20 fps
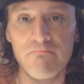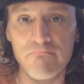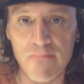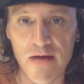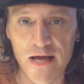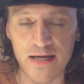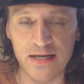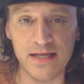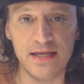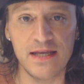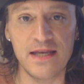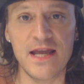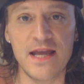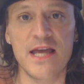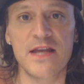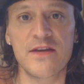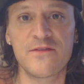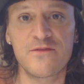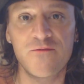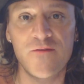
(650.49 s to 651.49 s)
money
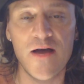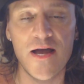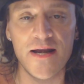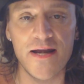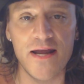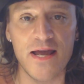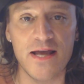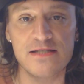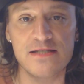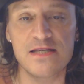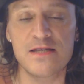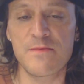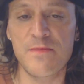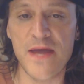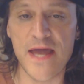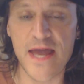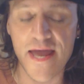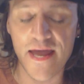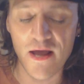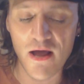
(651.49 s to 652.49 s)
and finance and
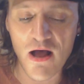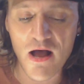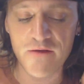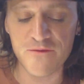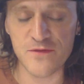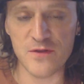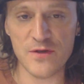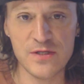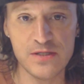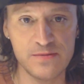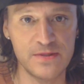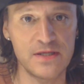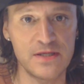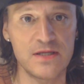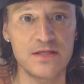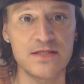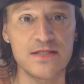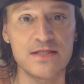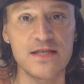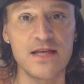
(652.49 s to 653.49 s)
paying off those
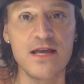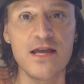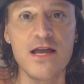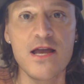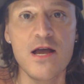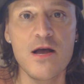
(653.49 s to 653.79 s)
bills,